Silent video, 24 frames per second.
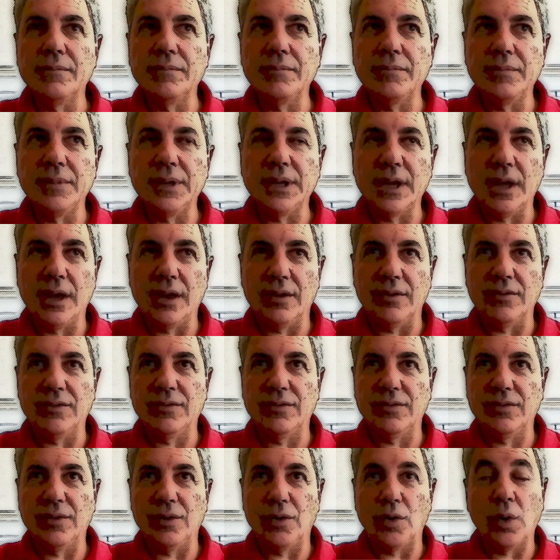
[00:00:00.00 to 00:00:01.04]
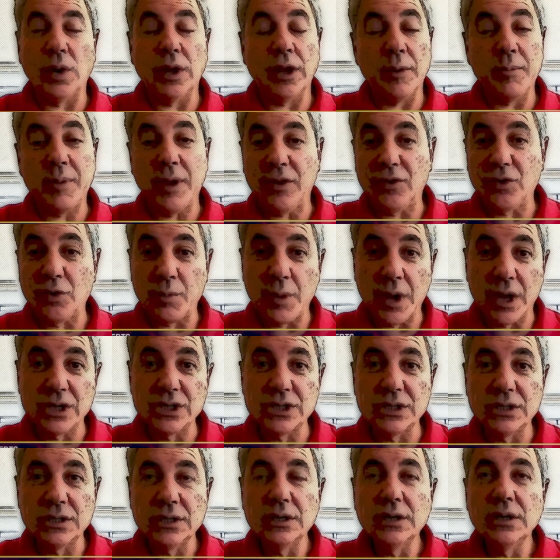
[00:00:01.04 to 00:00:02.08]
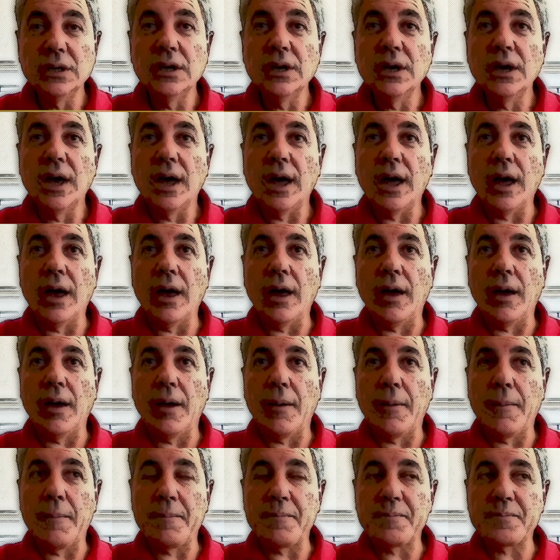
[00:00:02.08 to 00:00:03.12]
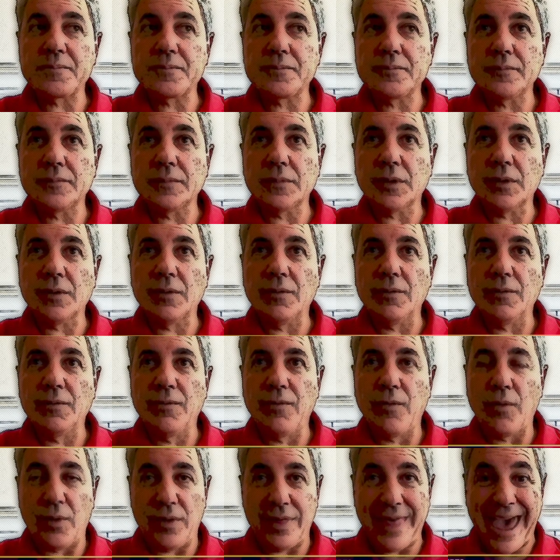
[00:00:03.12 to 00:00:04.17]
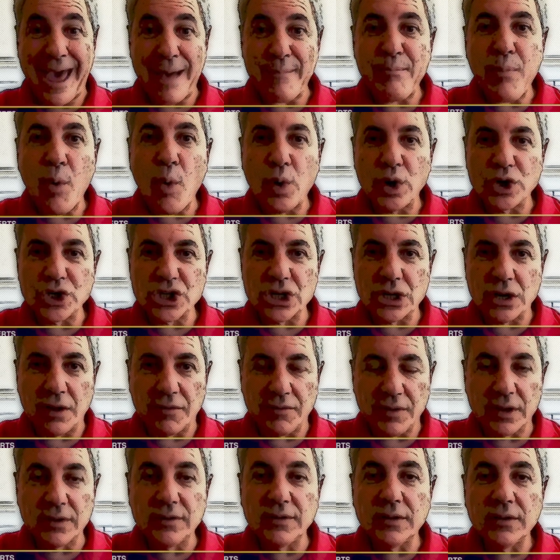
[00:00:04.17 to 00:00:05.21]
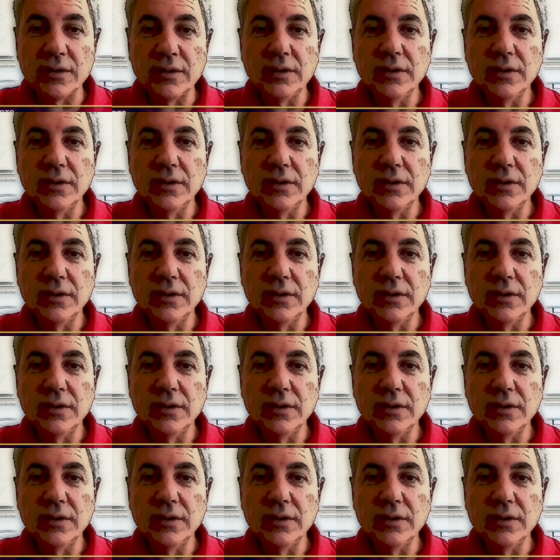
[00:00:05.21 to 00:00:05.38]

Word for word: because they're only going to pay so much um, for that portion of it.